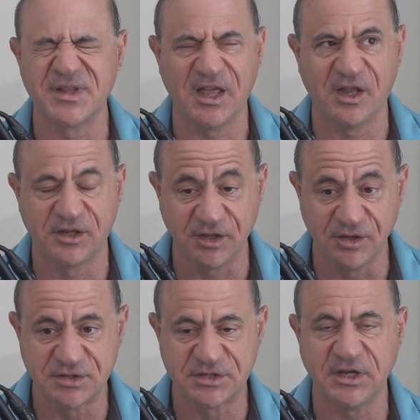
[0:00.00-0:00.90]
needs? Can
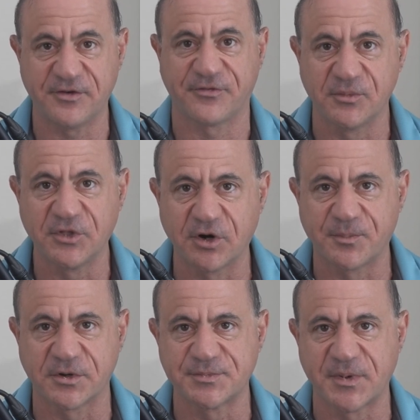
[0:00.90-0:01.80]
you see it from their
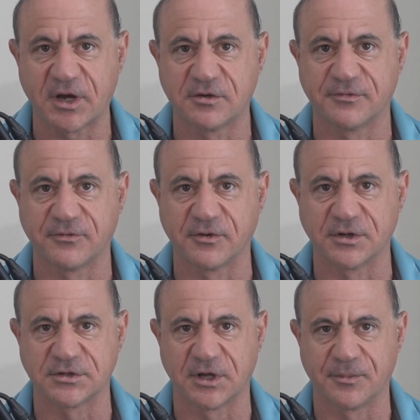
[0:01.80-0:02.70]
perspective, for
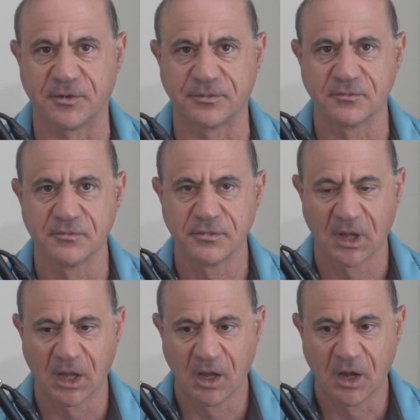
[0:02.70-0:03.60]
example?
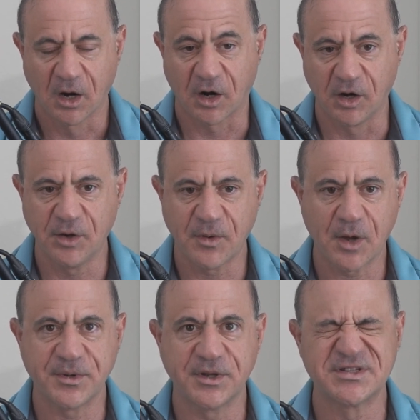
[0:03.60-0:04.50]
Are you
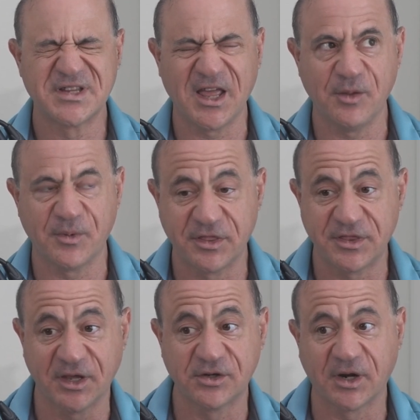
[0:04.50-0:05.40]
able to see when
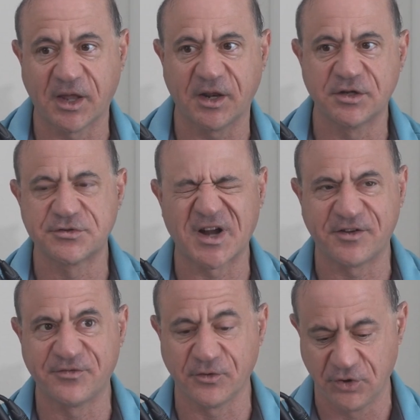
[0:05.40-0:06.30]
things are getting
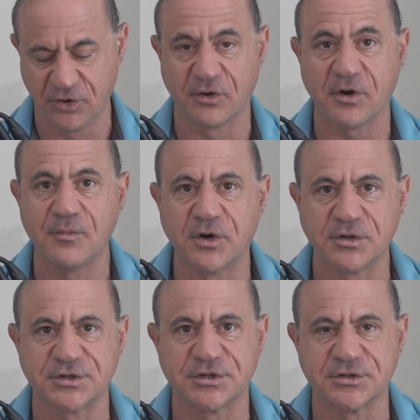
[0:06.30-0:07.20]
stressful, your
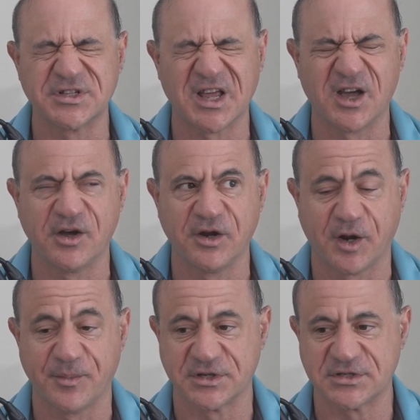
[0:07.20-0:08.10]
emotions? So you're
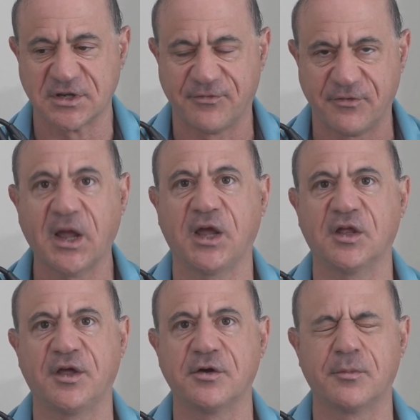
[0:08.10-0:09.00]
able to
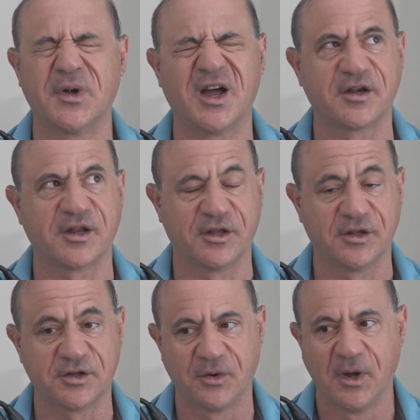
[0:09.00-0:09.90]
self-regulate your
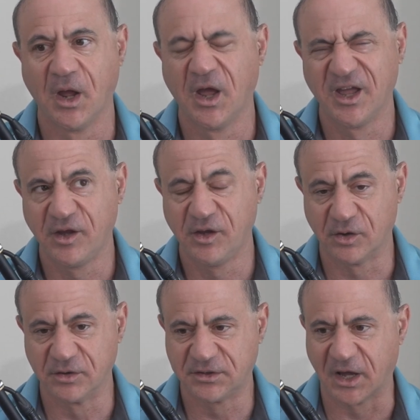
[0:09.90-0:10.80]
emotions so you
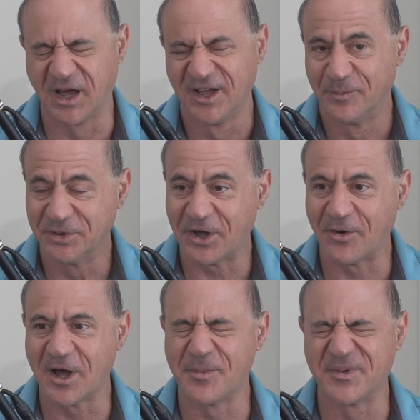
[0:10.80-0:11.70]
don't uh,
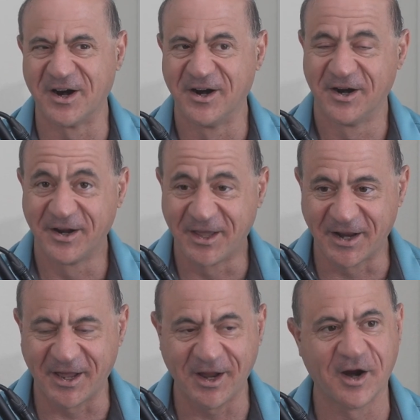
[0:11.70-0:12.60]
blow up or, or
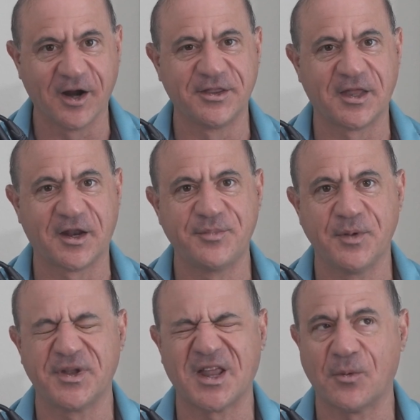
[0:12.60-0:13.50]
get angry and then have
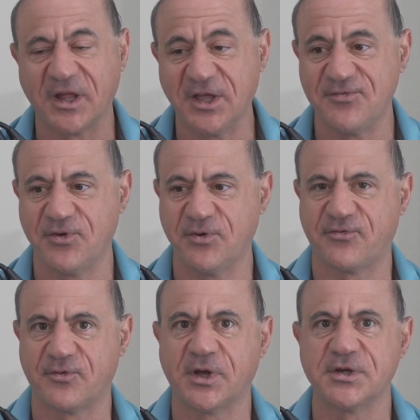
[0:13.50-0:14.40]
people not want to give you
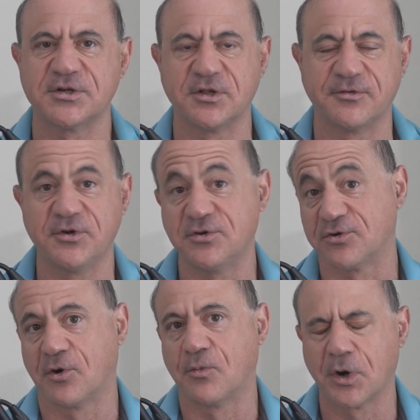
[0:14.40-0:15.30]
information in the future
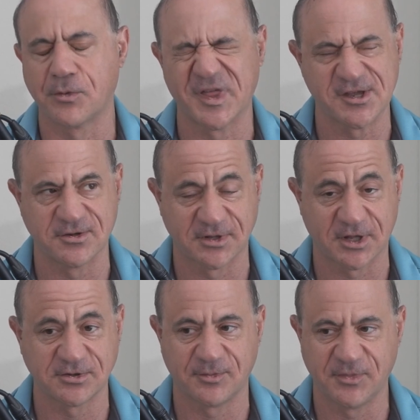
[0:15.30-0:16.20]
or work with you. So
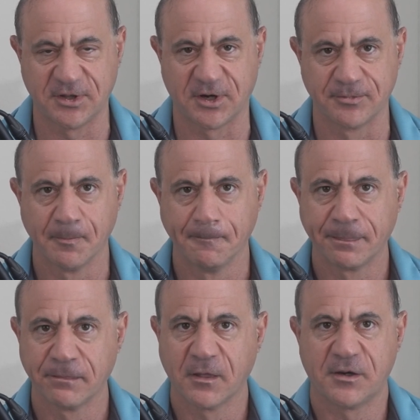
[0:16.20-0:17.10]
that's going to be there.
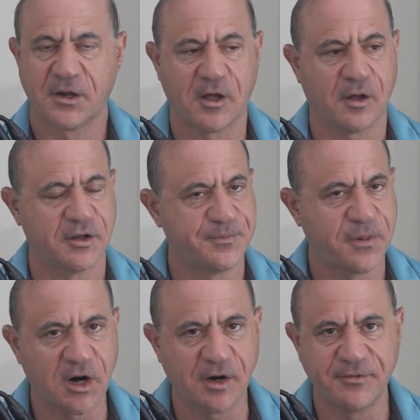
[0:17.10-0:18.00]
Now, as
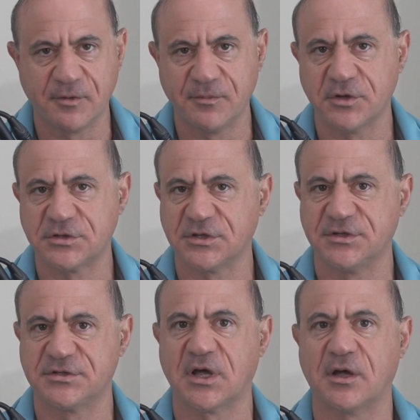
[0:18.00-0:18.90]
part of your emotional
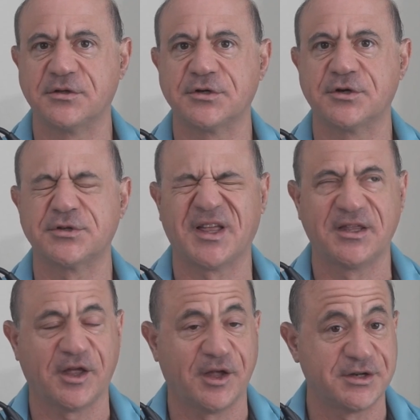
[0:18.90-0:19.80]
and, so and social
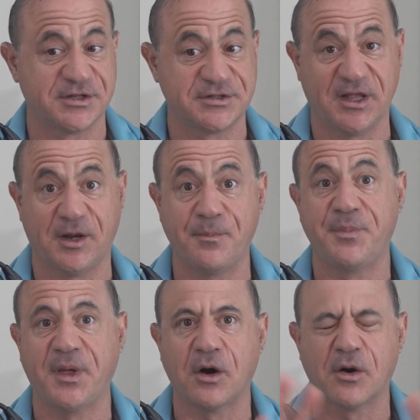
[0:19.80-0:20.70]
intelligence, in a
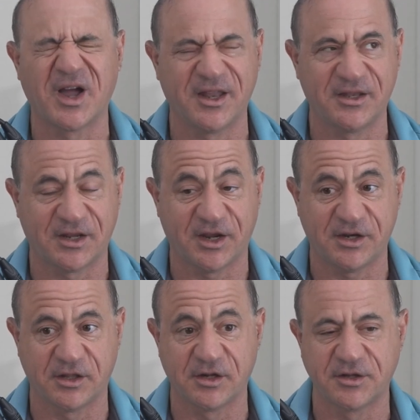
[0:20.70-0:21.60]
big
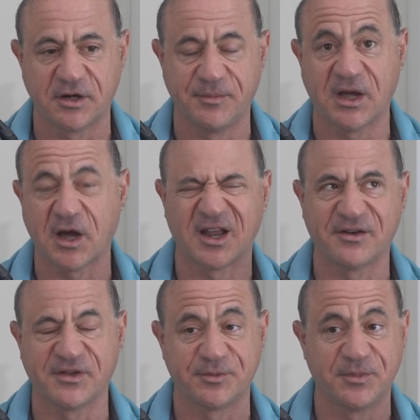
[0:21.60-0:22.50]
organization, there's going to be
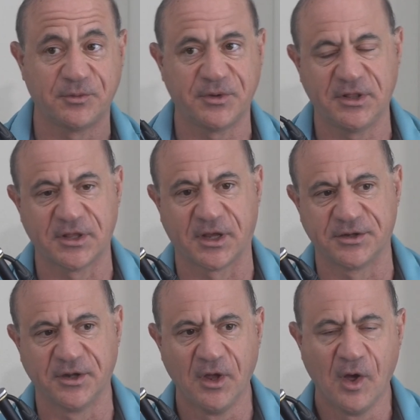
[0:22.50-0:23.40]
conflicts between things.